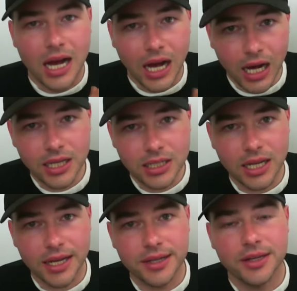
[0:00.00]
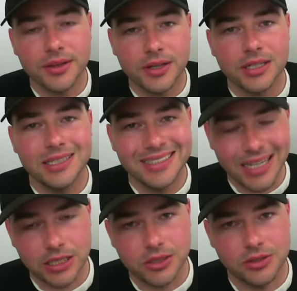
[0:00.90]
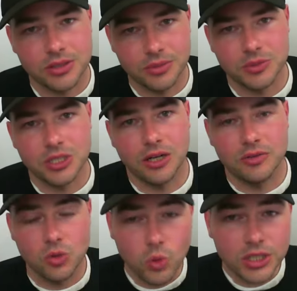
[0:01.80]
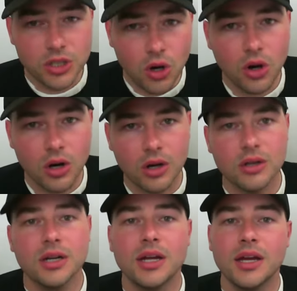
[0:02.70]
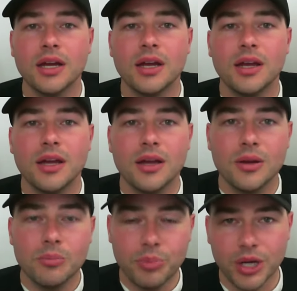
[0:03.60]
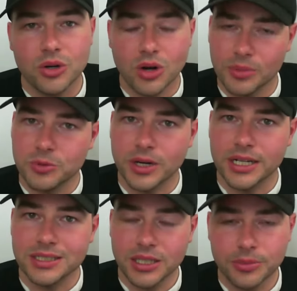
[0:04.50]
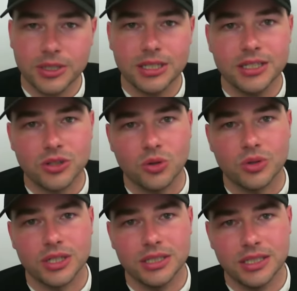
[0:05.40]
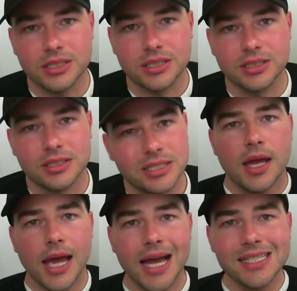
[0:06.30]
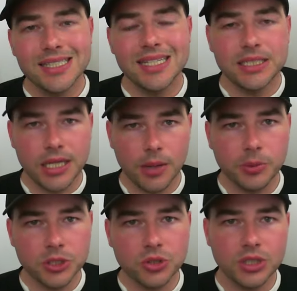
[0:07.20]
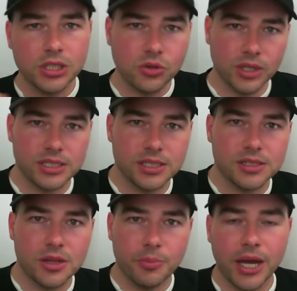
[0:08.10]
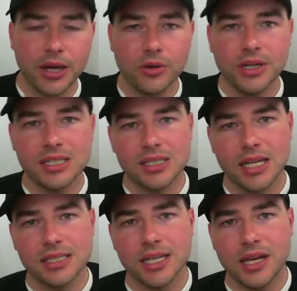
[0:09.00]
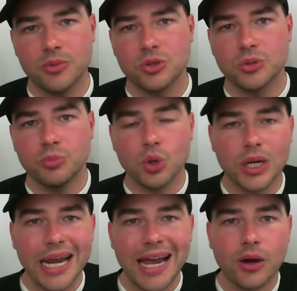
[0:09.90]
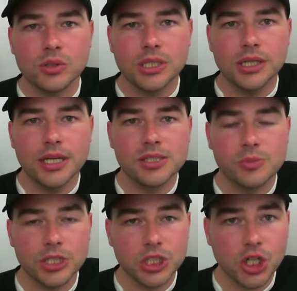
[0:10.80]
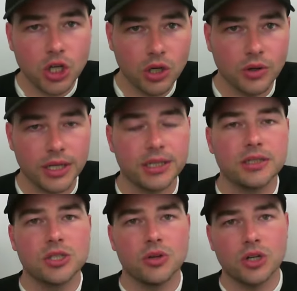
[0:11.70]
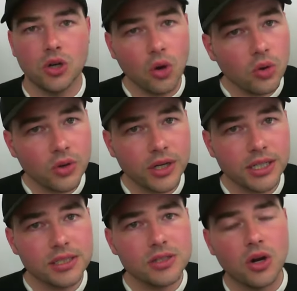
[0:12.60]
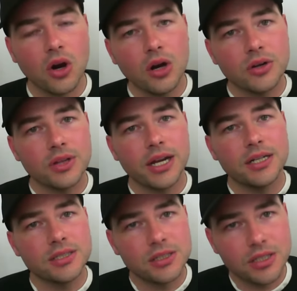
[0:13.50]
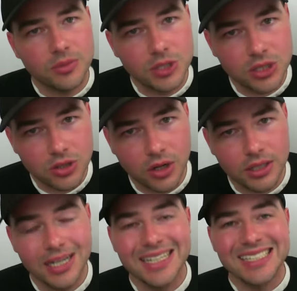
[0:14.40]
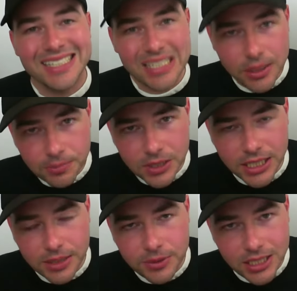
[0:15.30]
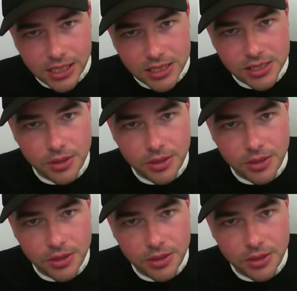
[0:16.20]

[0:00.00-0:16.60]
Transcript: unlike the conductors themselves, which are better operating typically in colder conditions. As the temperature decreases, the battery is less able to put out as much current. So the colder it is, the harder that engine's going to be start, simply because the